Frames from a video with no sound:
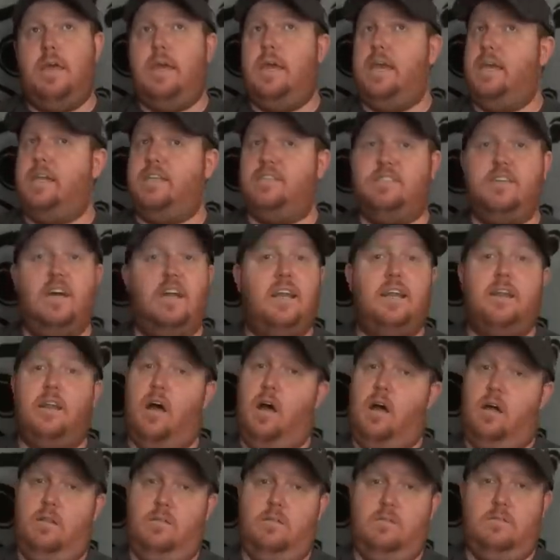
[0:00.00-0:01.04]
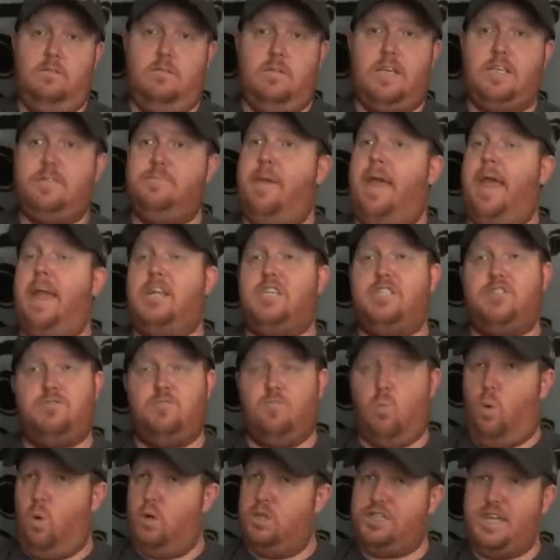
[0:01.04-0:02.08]
He's done it all. He's managed
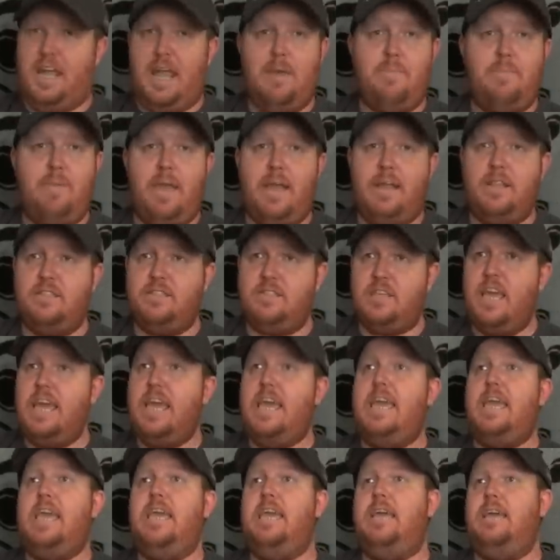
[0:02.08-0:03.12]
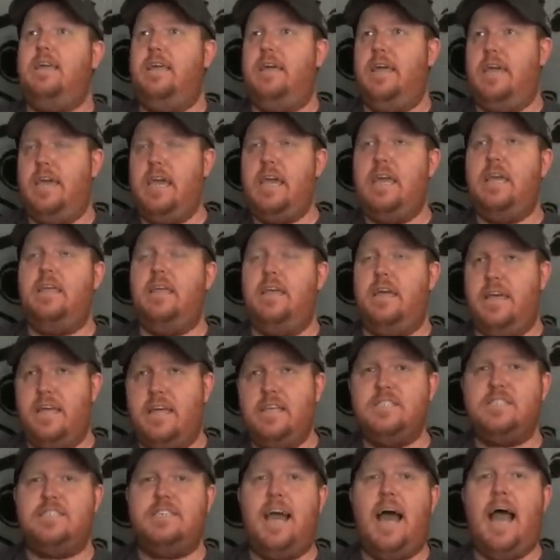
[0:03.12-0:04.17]
world champions.
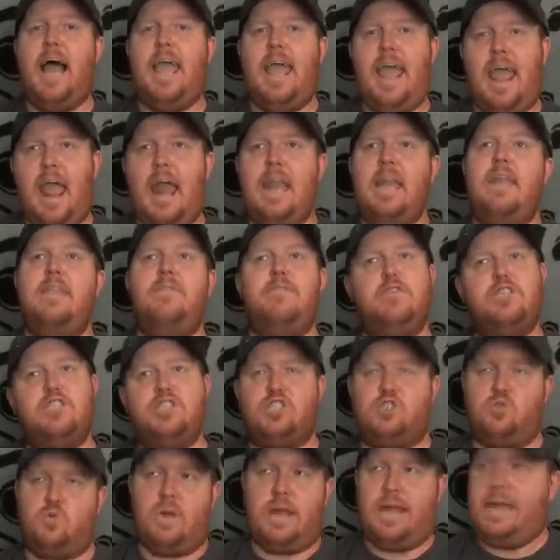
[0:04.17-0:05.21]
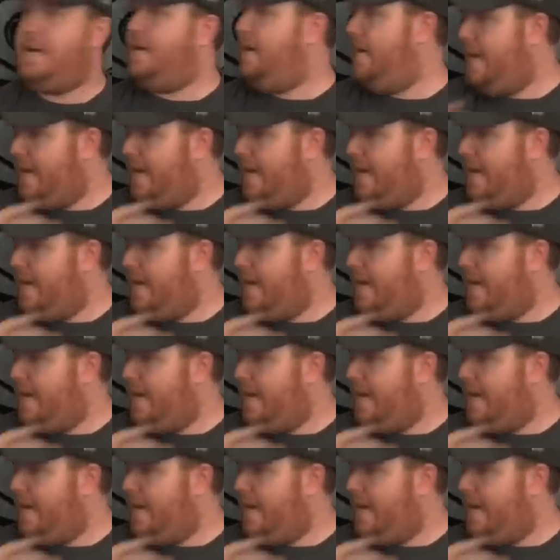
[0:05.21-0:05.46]
His guy ended the streak.